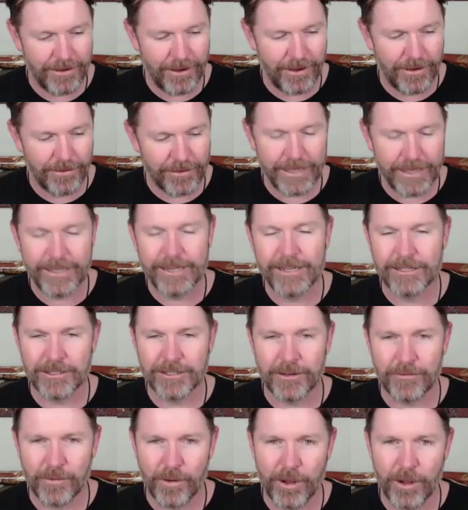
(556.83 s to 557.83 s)
leaders
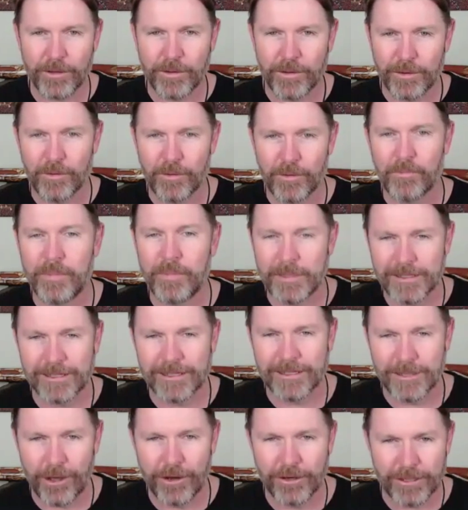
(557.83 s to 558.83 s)
I've worked with or
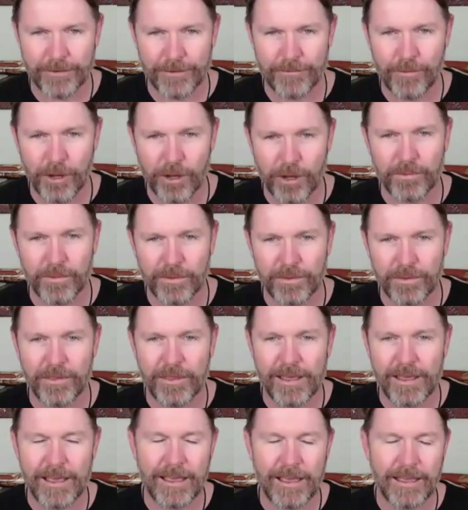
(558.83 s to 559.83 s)
business owners I've worked with
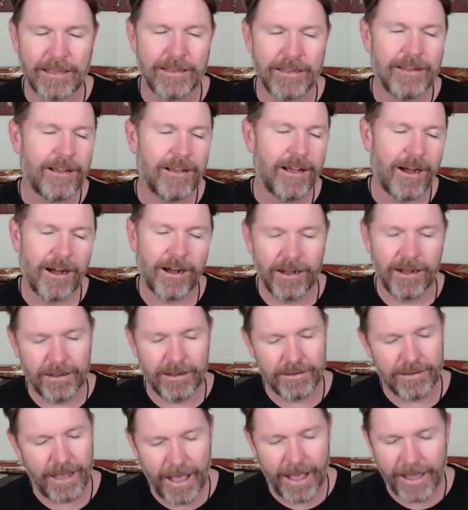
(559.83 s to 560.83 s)
thinking,
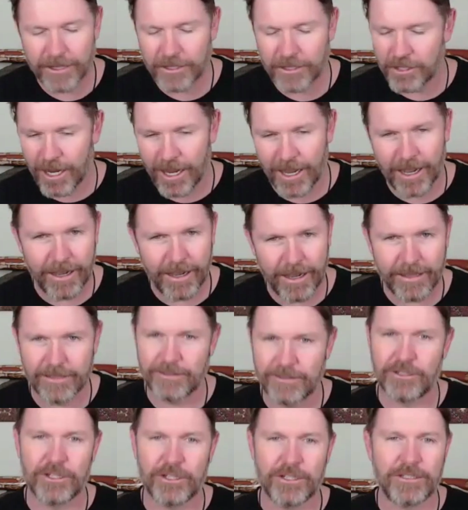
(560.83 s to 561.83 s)
oh, HR
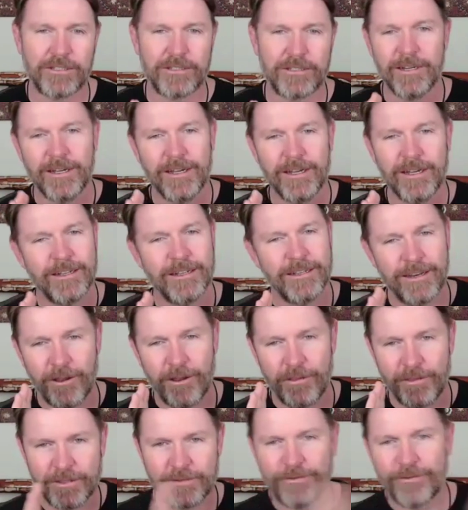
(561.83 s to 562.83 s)
is just,
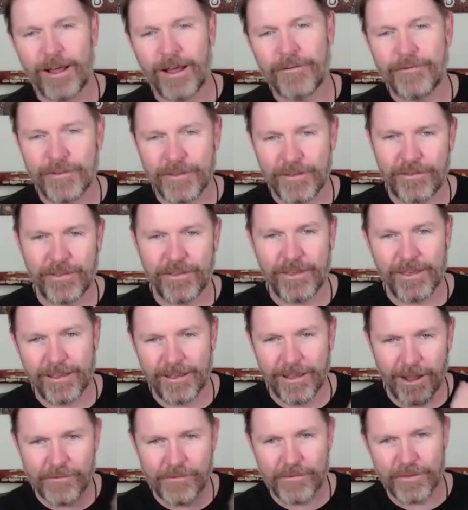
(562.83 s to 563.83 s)
this fluffy
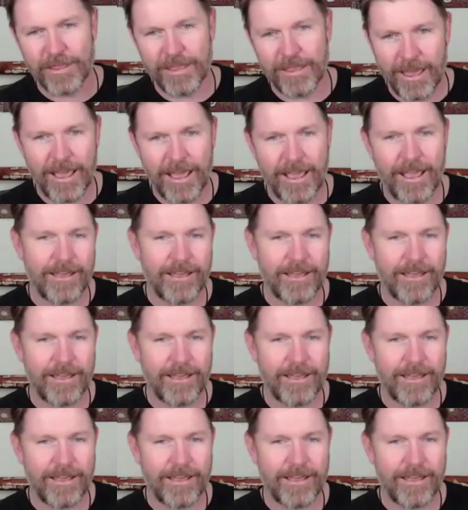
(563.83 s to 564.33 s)
thing over there